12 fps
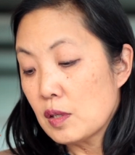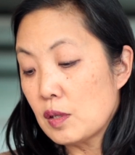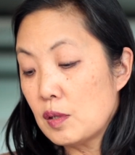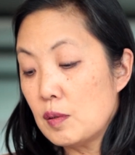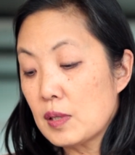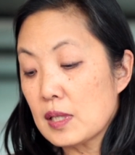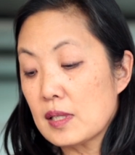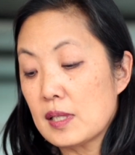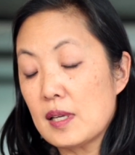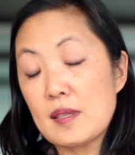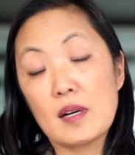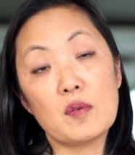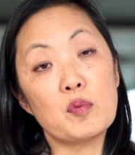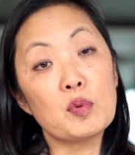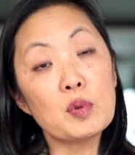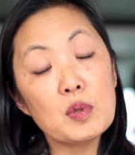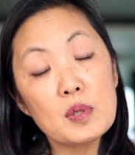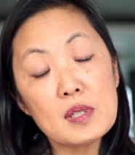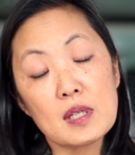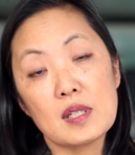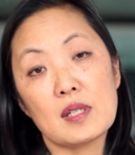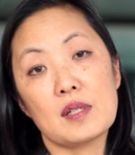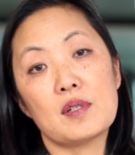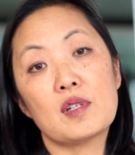So you can see that rules
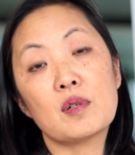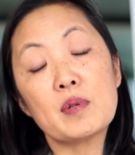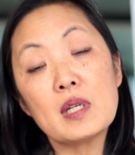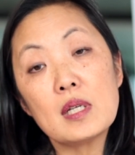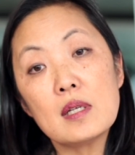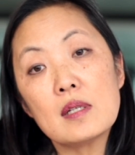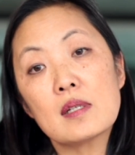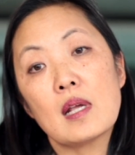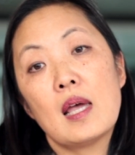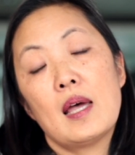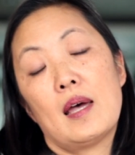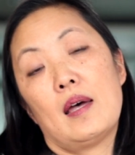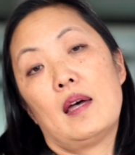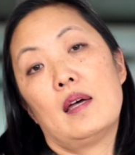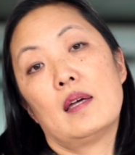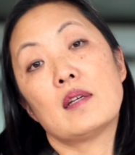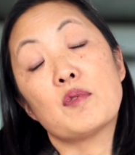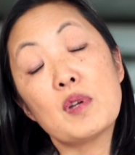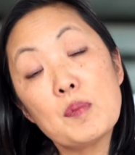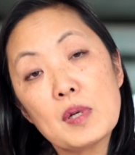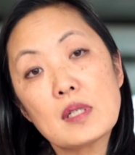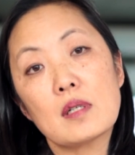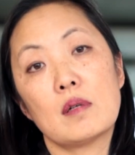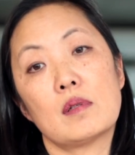such as treaties,
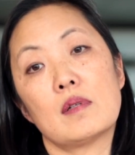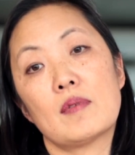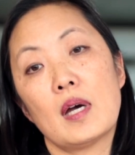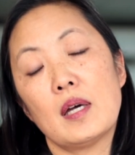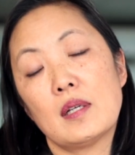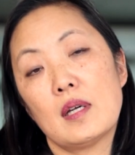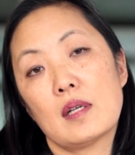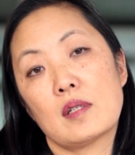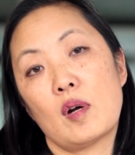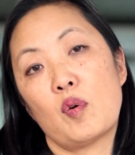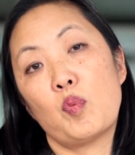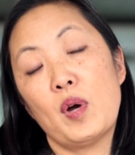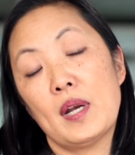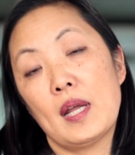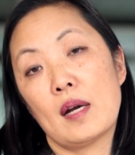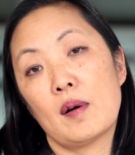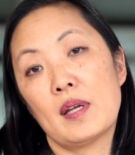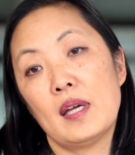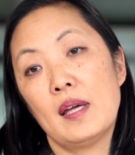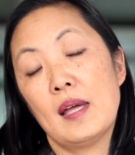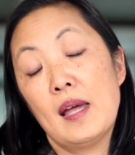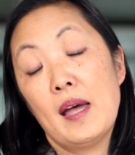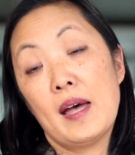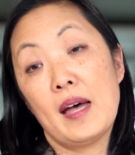agreements, codes of conduct are one area,